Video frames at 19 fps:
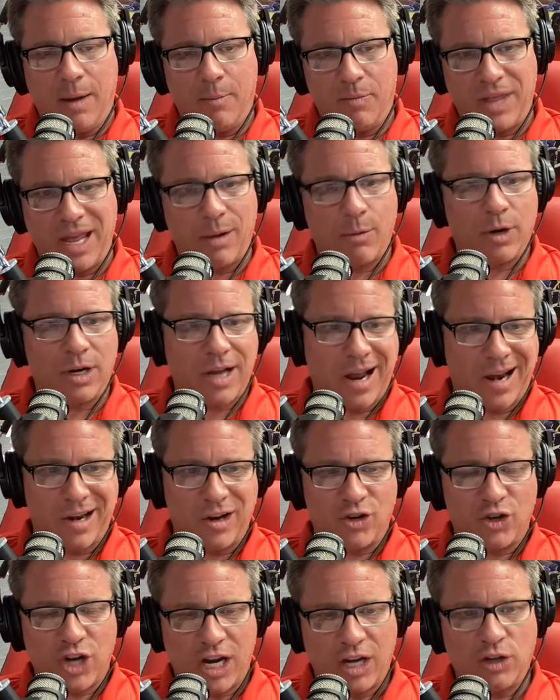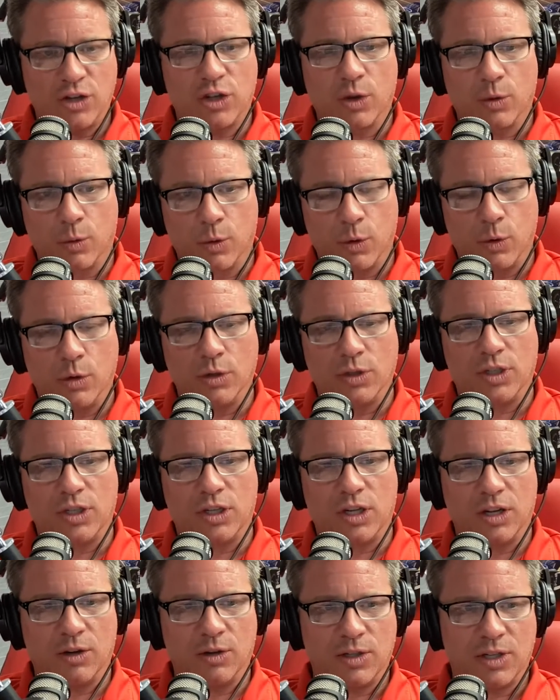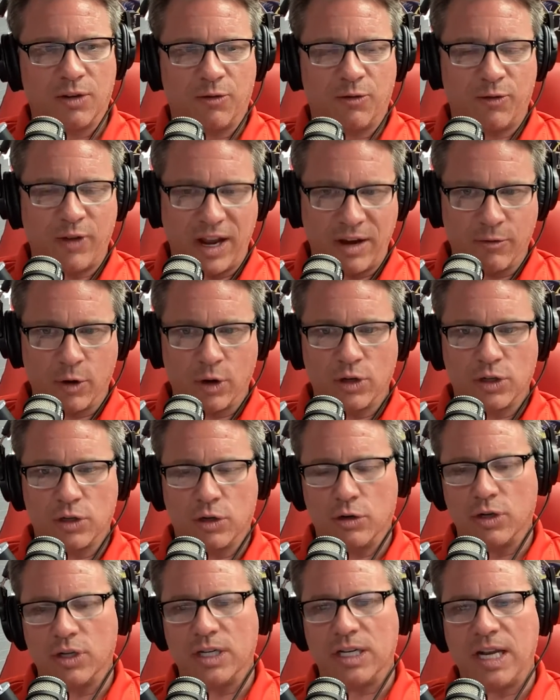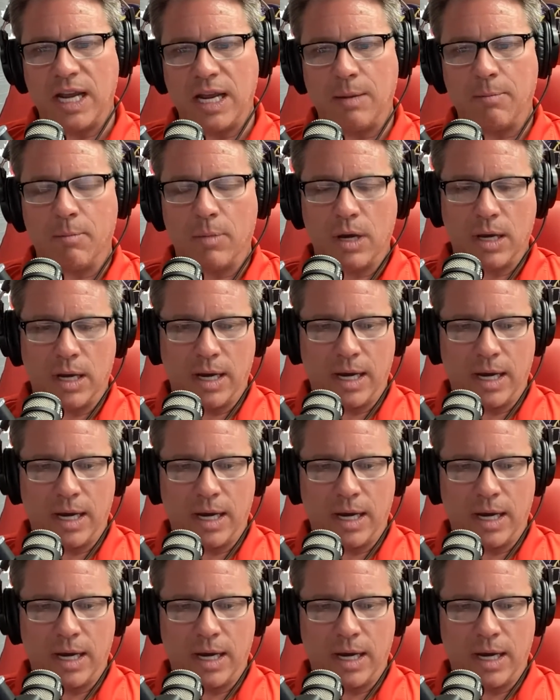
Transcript: they would kind of change the rules to favor a certain team.